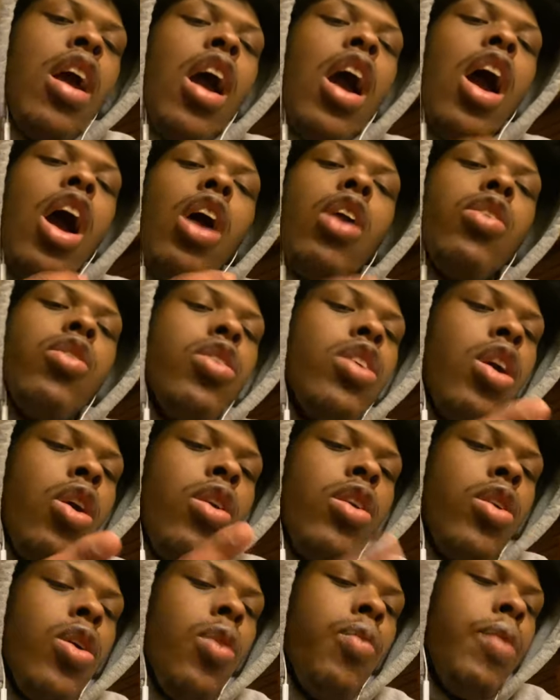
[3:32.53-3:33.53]
I don't care
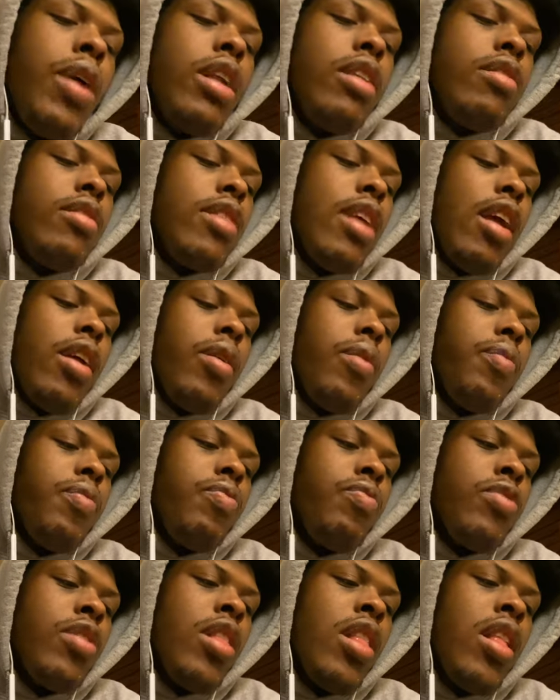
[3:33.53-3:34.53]
what nobody say.
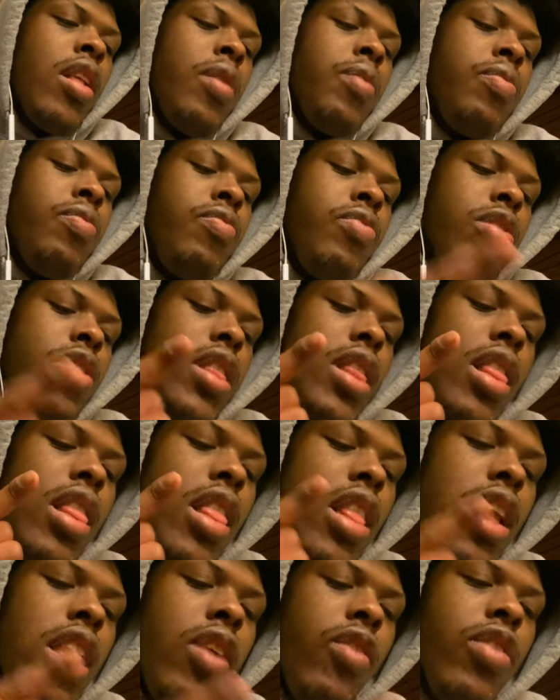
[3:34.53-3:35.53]

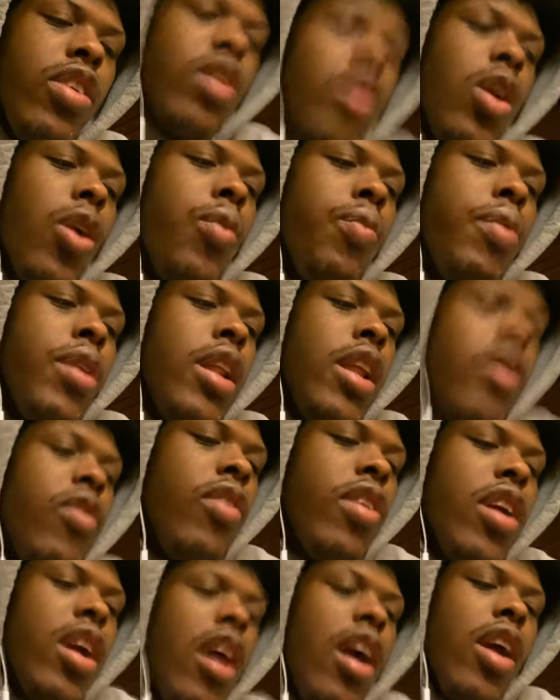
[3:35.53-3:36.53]
If you don't believe
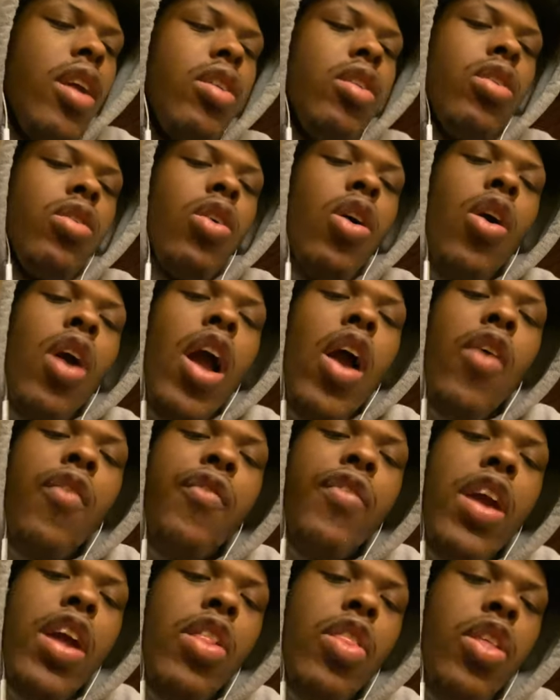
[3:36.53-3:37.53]
in God, you don't have
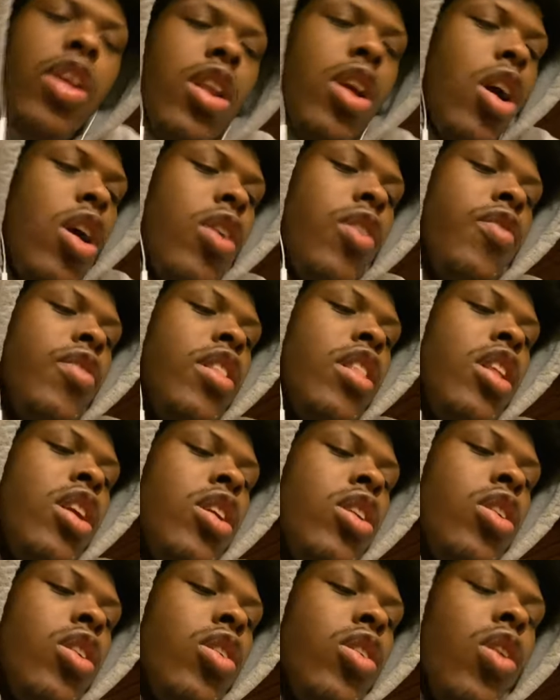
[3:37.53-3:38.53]
faith at all.
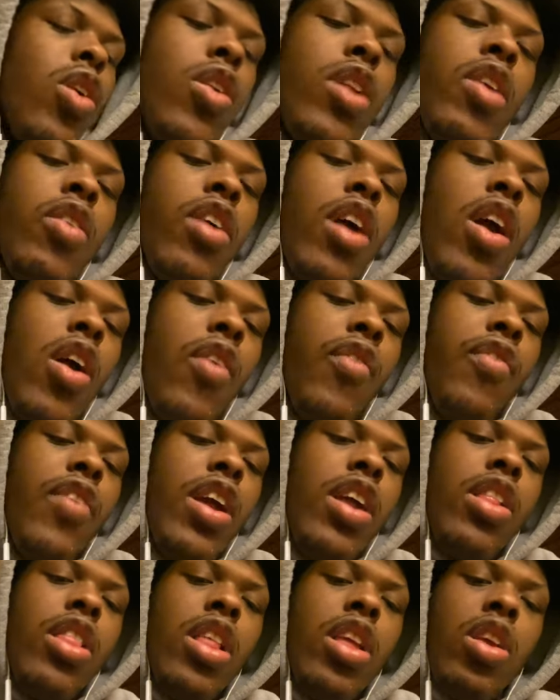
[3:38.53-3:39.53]
You don't even have
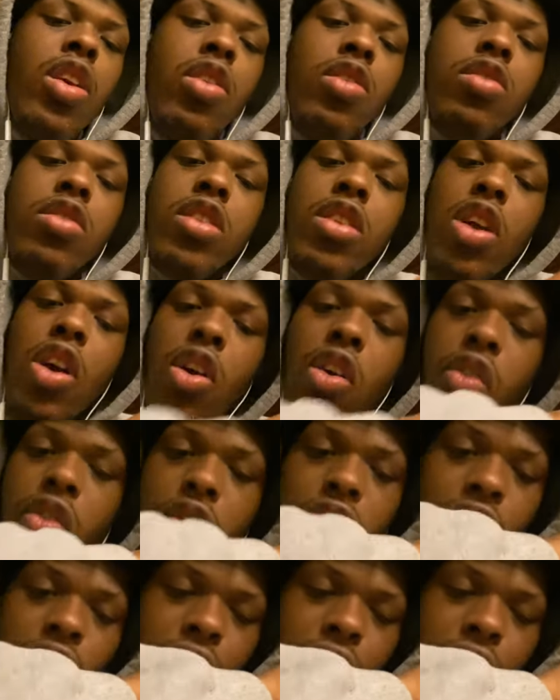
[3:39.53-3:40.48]
faith in yourself.